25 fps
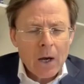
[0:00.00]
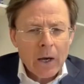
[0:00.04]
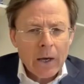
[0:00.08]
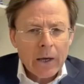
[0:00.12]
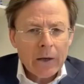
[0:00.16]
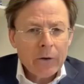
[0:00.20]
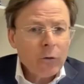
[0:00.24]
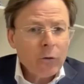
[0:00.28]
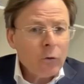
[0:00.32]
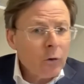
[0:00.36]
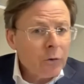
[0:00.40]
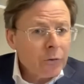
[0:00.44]

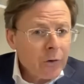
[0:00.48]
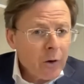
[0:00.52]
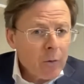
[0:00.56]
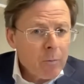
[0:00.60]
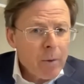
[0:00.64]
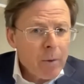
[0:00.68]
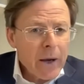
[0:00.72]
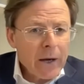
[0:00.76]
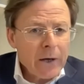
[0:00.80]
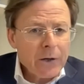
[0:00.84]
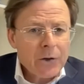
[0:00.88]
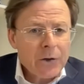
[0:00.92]
It's also
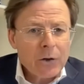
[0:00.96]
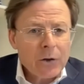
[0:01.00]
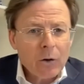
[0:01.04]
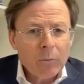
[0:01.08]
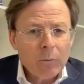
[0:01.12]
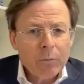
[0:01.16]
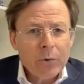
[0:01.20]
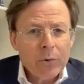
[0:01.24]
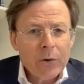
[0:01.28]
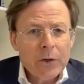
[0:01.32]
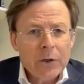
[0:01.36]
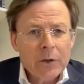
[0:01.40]
based
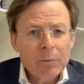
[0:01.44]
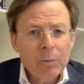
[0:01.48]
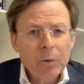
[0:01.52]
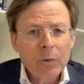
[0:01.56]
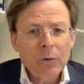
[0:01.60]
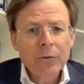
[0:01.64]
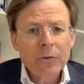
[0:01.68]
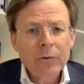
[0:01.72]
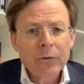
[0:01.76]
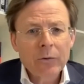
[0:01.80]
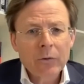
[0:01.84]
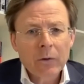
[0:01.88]
on
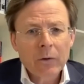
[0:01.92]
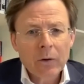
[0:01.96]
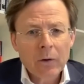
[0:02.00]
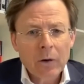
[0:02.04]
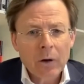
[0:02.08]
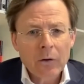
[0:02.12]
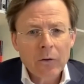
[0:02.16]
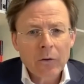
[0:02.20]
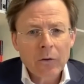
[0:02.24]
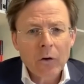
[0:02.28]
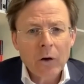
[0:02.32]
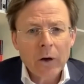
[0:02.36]
principles
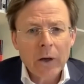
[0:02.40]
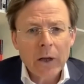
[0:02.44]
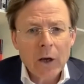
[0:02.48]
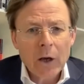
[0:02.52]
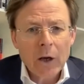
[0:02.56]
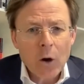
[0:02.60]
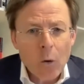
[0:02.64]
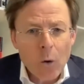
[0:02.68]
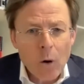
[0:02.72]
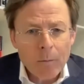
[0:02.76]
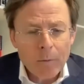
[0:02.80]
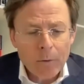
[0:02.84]
concerning
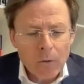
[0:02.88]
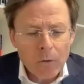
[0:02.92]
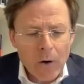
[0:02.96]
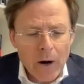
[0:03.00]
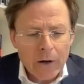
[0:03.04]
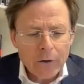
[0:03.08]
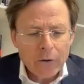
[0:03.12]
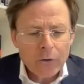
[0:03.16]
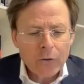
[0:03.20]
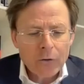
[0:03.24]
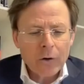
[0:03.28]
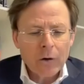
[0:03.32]

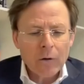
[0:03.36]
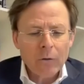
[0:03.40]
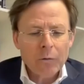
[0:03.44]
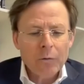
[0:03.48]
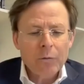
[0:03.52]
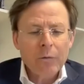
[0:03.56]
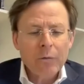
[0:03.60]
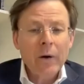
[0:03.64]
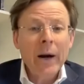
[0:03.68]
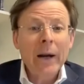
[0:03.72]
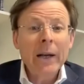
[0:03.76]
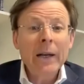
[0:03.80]
cooperation,
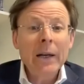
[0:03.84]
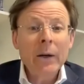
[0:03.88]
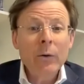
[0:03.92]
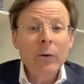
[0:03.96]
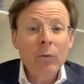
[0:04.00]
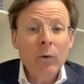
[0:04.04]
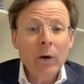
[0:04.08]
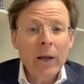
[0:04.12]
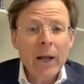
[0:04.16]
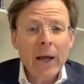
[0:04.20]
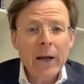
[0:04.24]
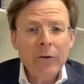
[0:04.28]
friendly
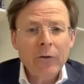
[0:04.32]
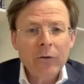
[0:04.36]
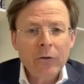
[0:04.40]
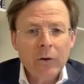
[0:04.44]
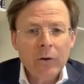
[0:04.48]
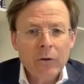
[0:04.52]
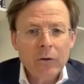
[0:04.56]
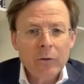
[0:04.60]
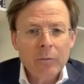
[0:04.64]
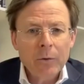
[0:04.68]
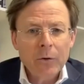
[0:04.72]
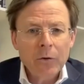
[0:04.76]

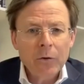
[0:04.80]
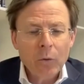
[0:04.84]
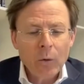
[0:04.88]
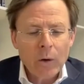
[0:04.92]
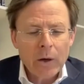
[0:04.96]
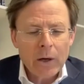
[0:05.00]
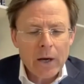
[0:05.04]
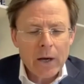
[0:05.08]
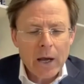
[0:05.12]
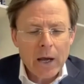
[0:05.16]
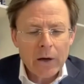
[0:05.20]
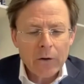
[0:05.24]
relations
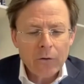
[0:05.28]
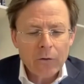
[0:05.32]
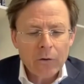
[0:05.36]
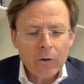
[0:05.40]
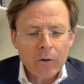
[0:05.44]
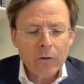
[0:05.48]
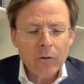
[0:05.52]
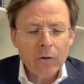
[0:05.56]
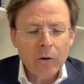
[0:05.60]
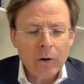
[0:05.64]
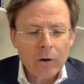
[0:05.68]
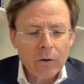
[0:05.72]
between
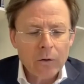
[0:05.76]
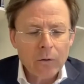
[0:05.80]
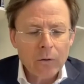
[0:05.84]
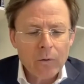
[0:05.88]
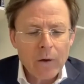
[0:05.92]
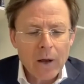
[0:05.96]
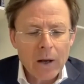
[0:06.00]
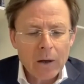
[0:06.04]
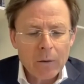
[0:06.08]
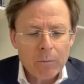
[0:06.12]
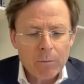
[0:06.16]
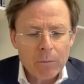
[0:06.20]
nations, and
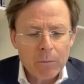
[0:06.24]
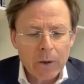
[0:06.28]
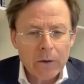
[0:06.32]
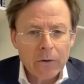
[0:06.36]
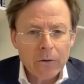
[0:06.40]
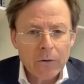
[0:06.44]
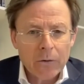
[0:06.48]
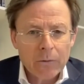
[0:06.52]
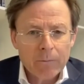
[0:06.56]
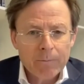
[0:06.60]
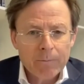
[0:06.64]
development.